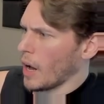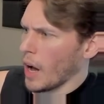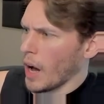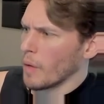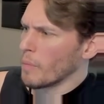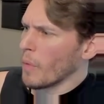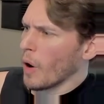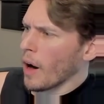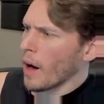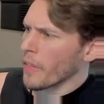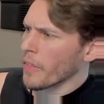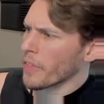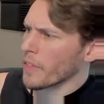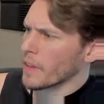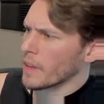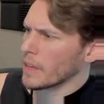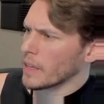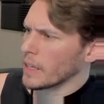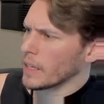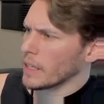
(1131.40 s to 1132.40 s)
A moth
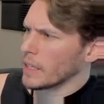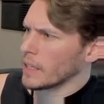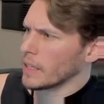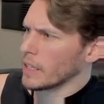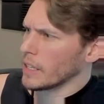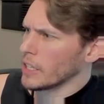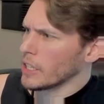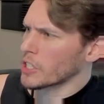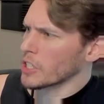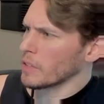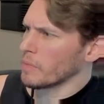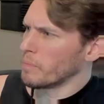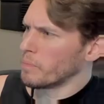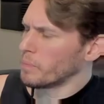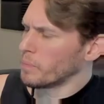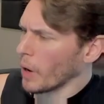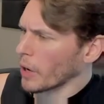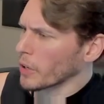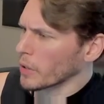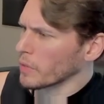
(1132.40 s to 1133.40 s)
is a
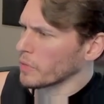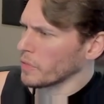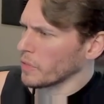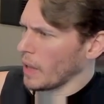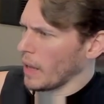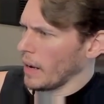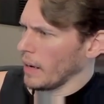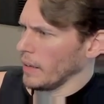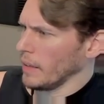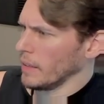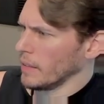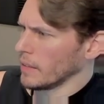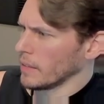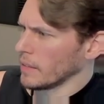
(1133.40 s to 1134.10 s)
butterfly